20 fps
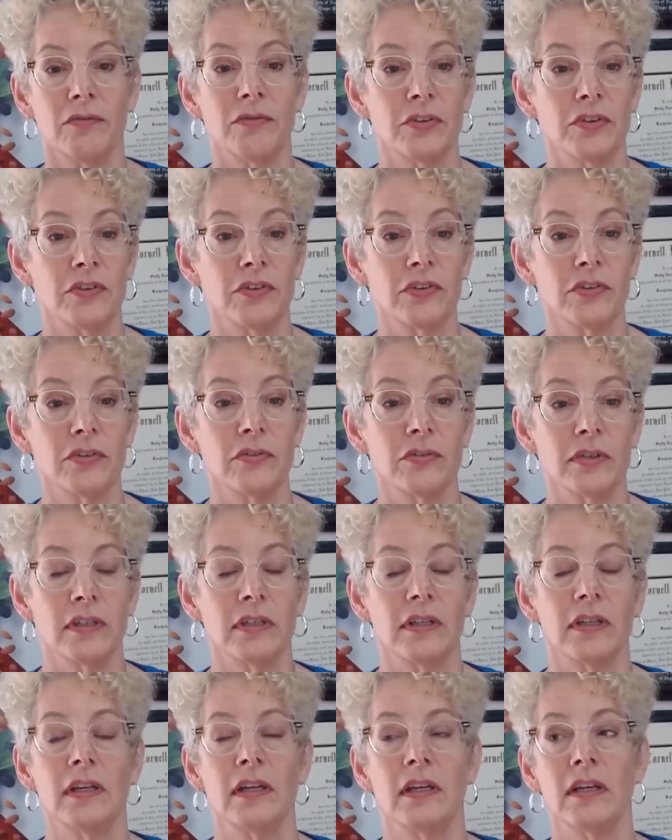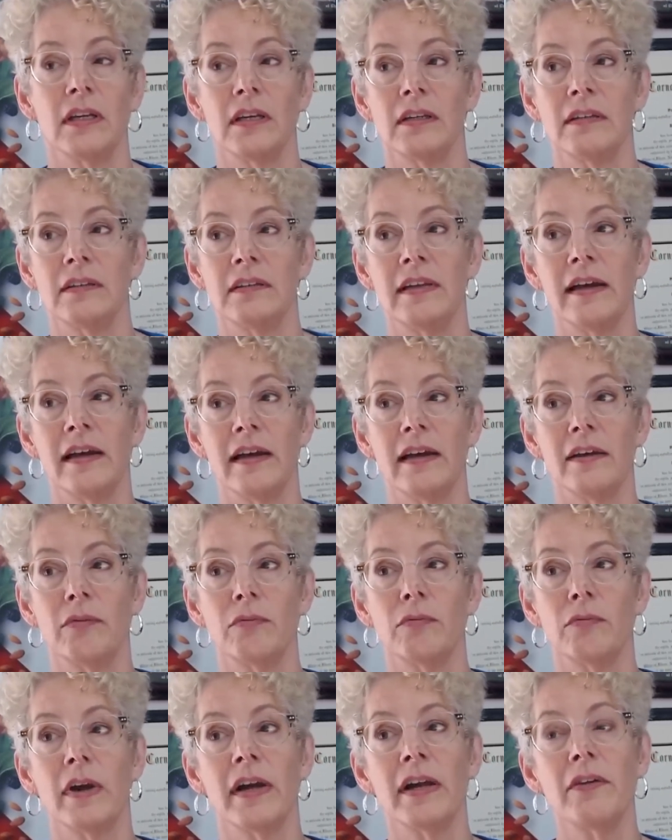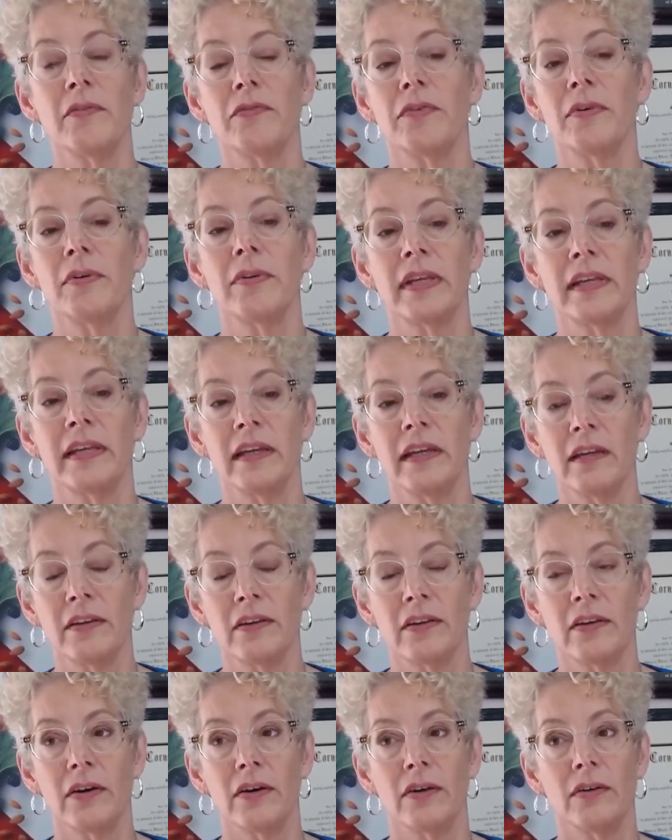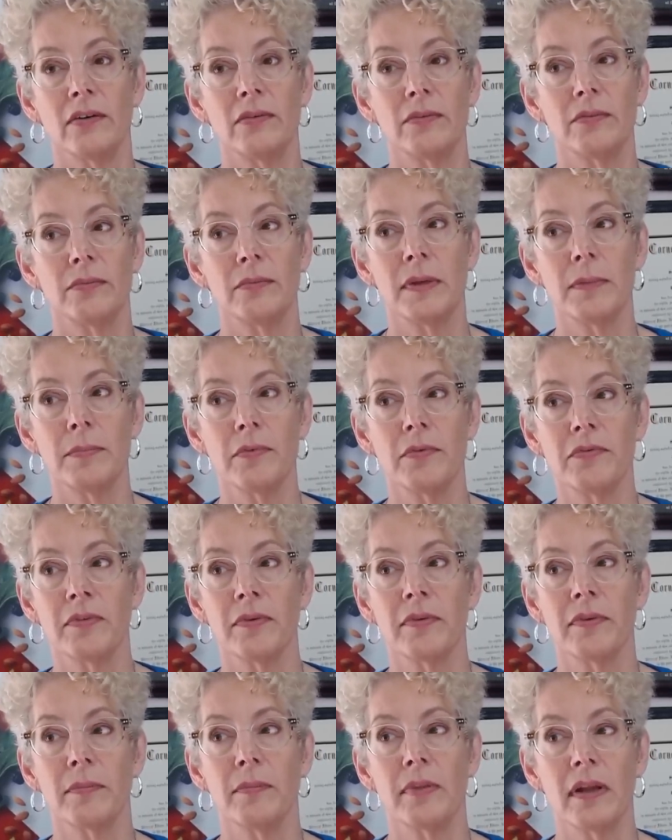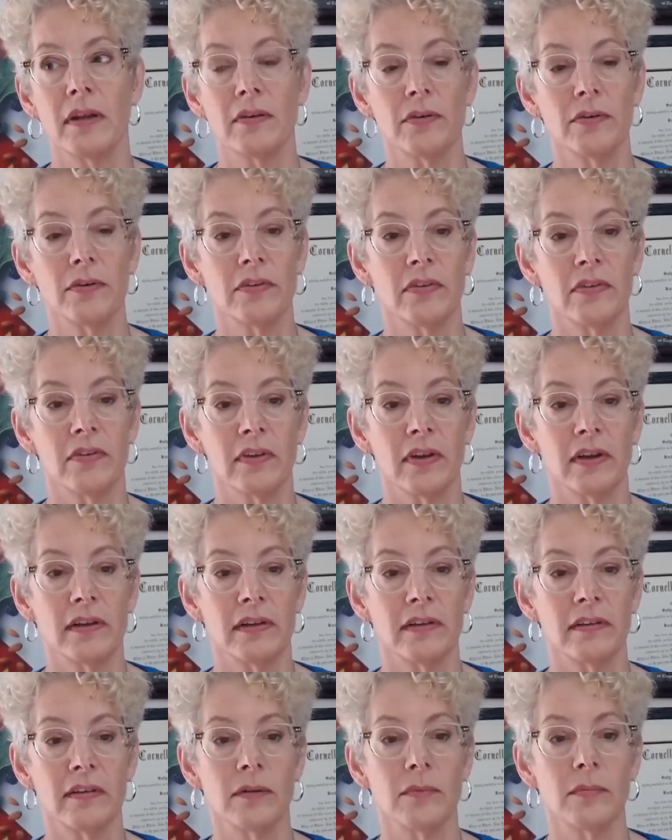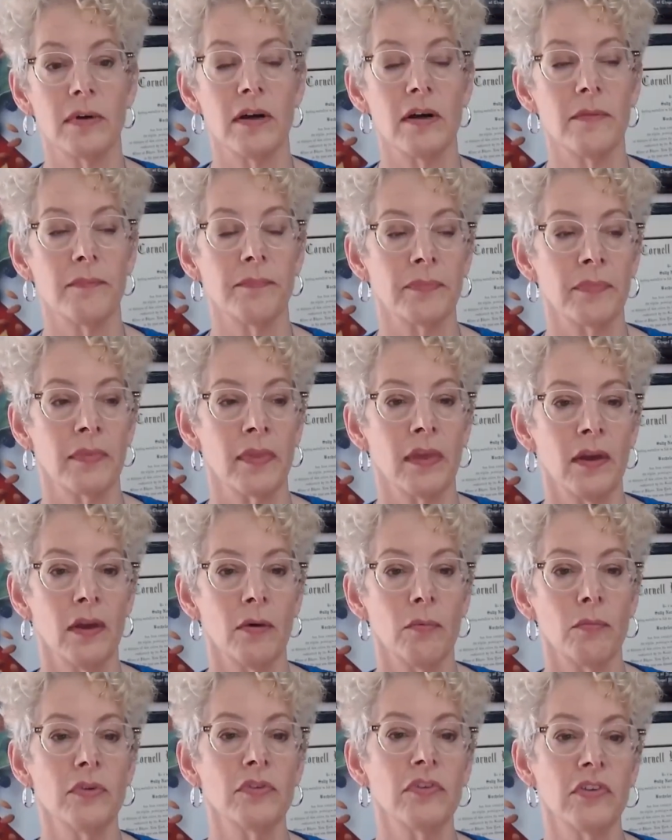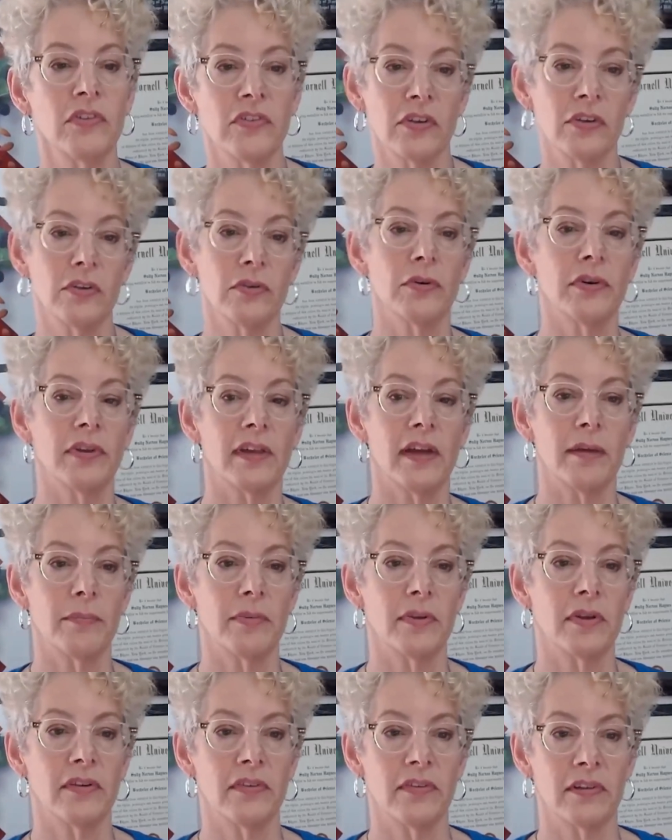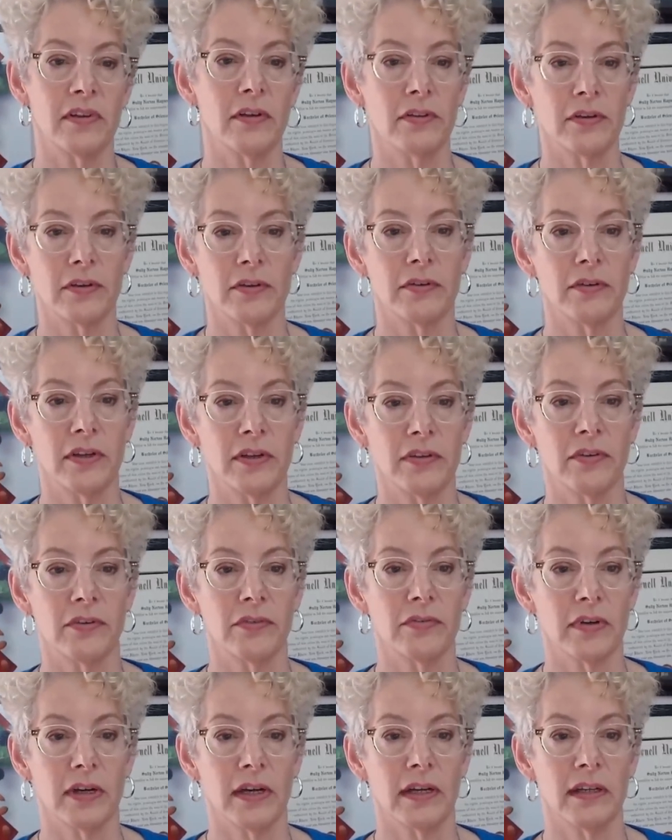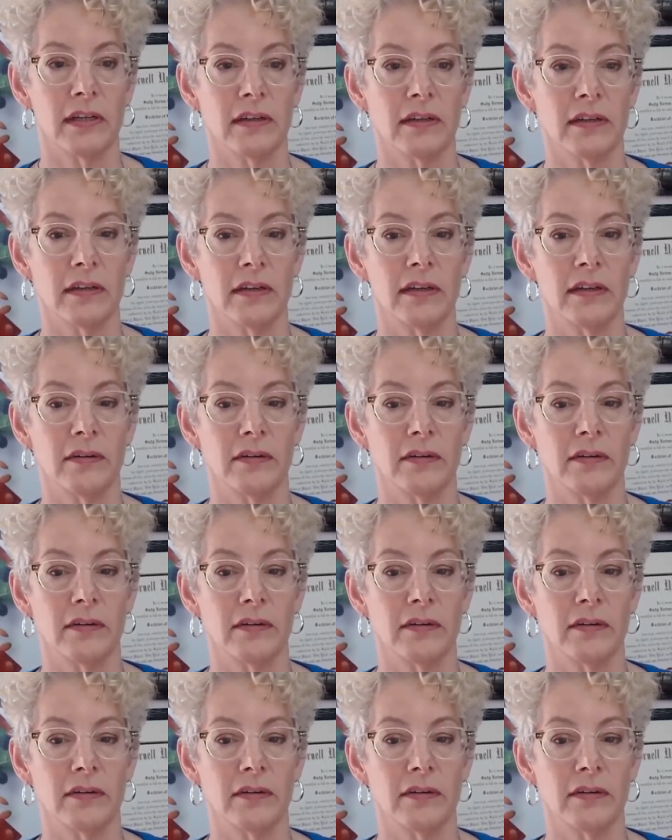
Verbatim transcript: for children. And yet, right from the get go, people from the medical society said, well, we'll just ignore that because the other greens are fine.